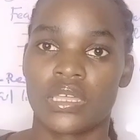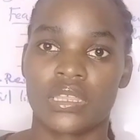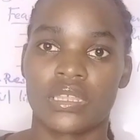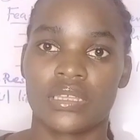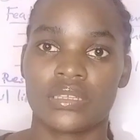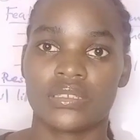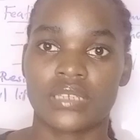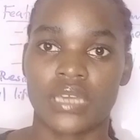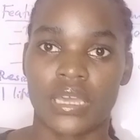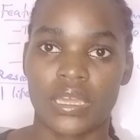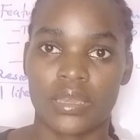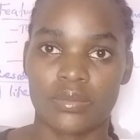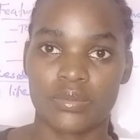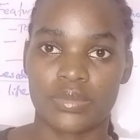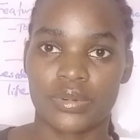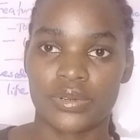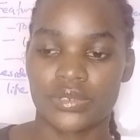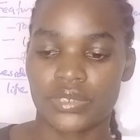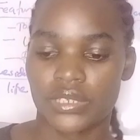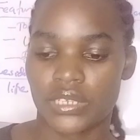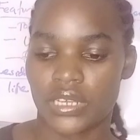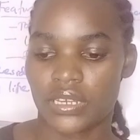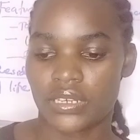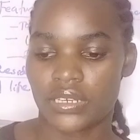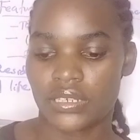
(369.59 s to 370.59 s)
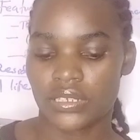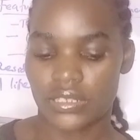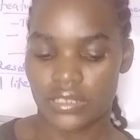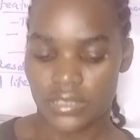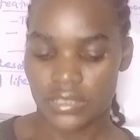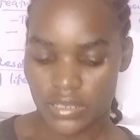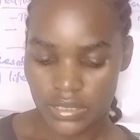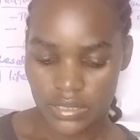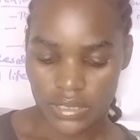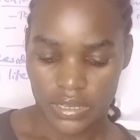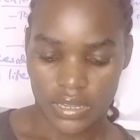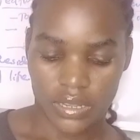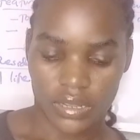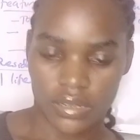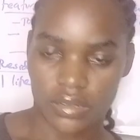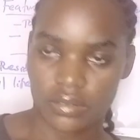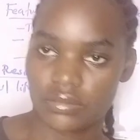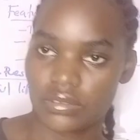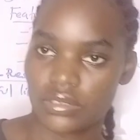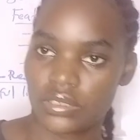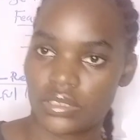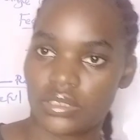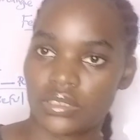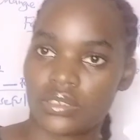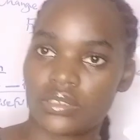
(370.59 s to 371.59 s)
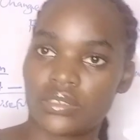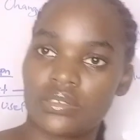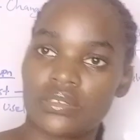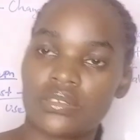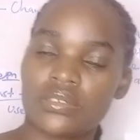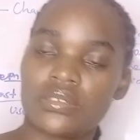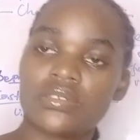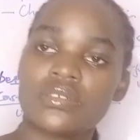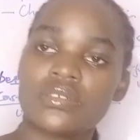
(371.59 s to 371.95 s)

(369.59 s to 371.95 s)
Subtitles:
that are important in this accounting.